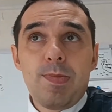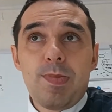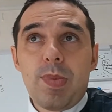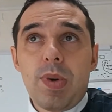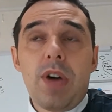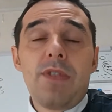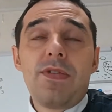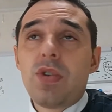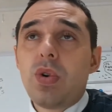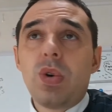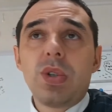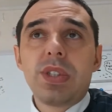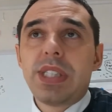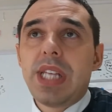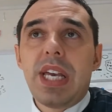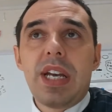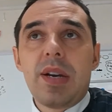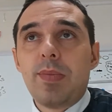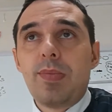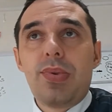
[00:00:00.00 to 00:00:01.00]
Of course, they
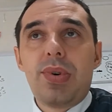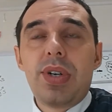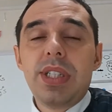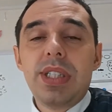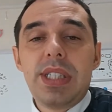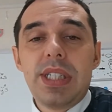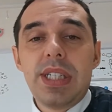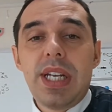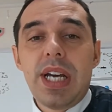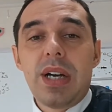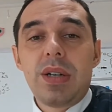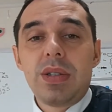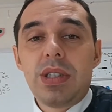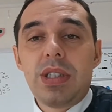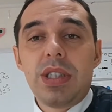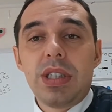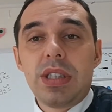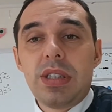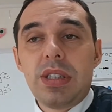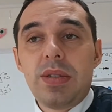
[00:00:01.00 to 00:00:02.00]
can print it out
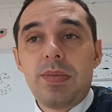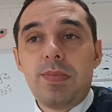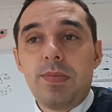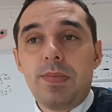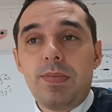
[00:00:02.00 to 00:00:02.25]
just